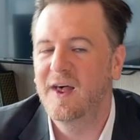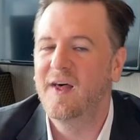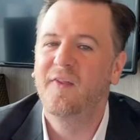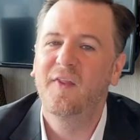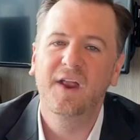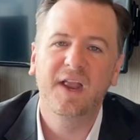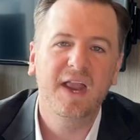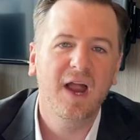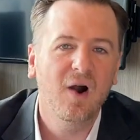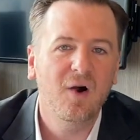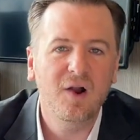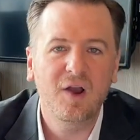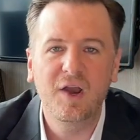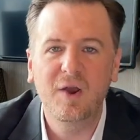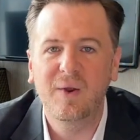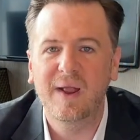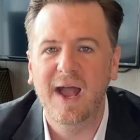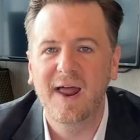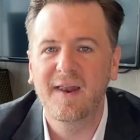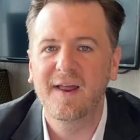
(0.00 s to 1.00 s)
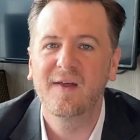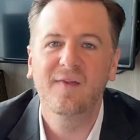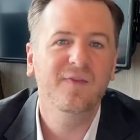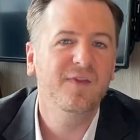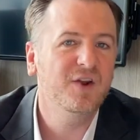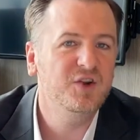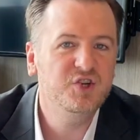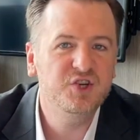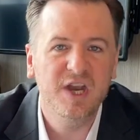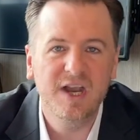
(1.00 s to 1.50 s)
The younger you get it, the
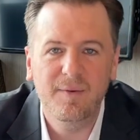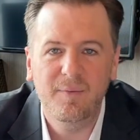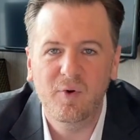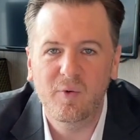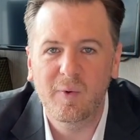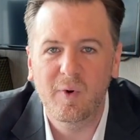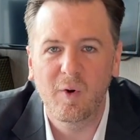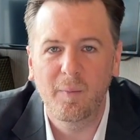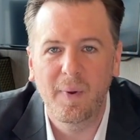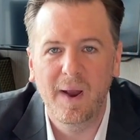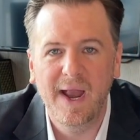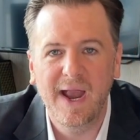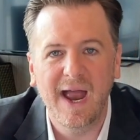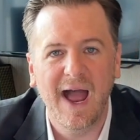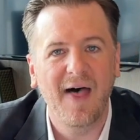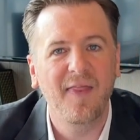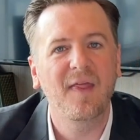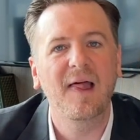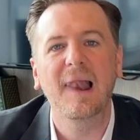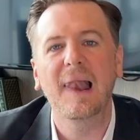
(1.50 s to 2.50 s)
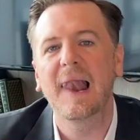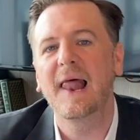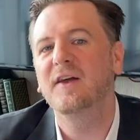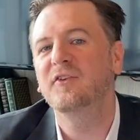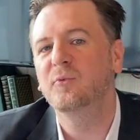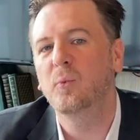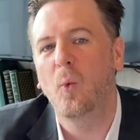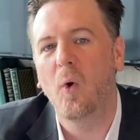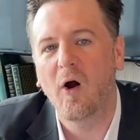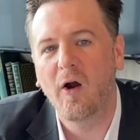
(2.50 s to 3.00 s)
cheaper it will be, and the
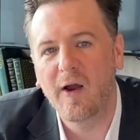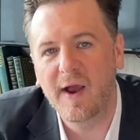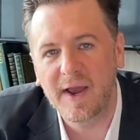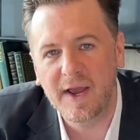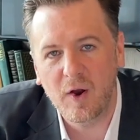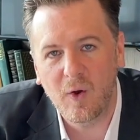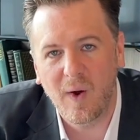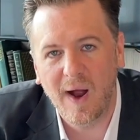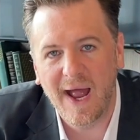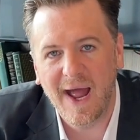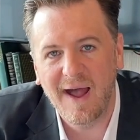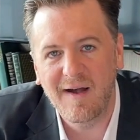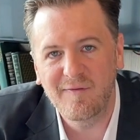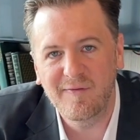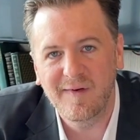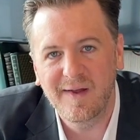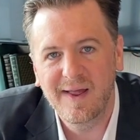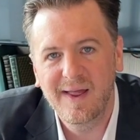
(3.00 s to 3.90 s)
less worry you'll have.